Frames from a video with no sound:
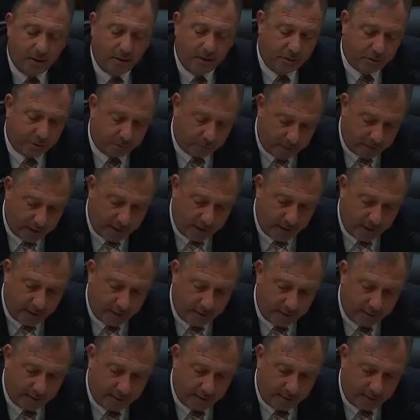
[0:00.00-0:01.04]
Three,
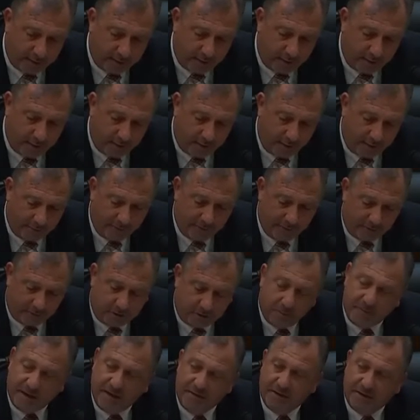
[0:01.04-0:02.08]
and
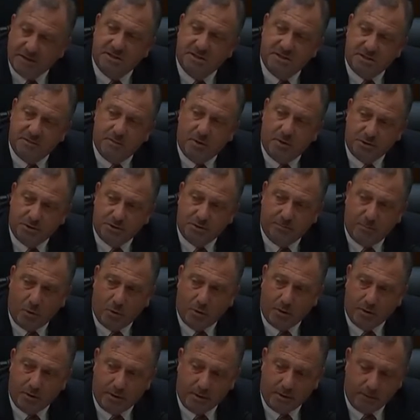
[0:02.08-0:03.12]
to me this is the most
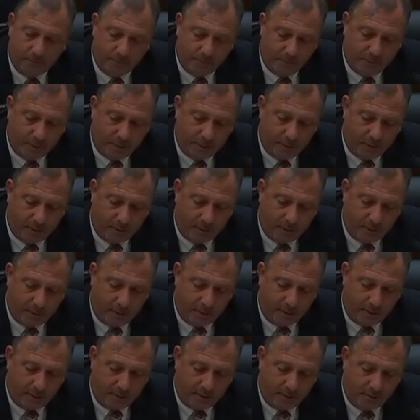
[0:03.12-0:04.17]
important,
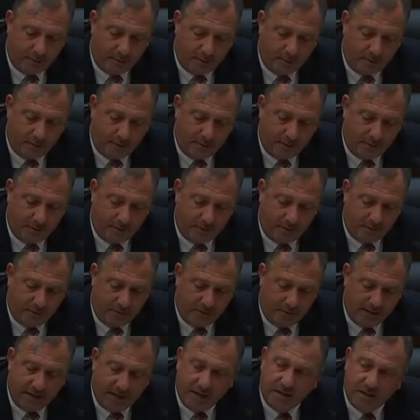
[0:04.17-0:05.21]

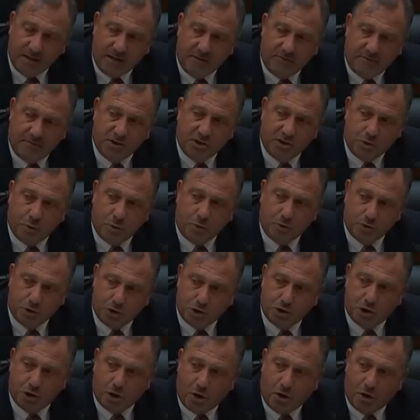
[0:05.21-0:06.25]
the individuals
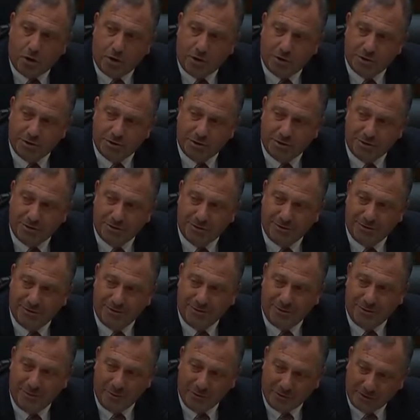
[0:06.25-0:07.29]
charged
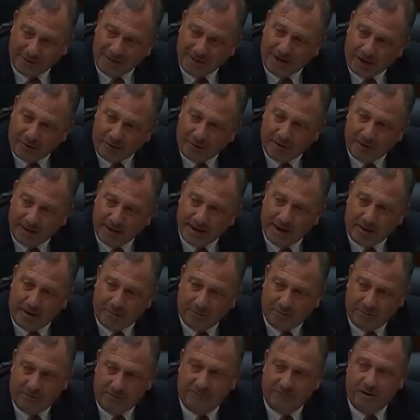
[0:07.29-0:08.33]
with carrying
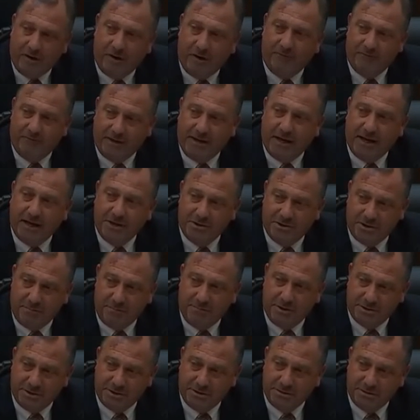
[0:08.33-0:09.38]
out the verification
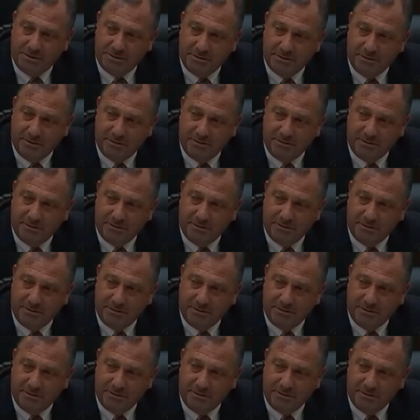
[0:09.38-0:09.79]
missions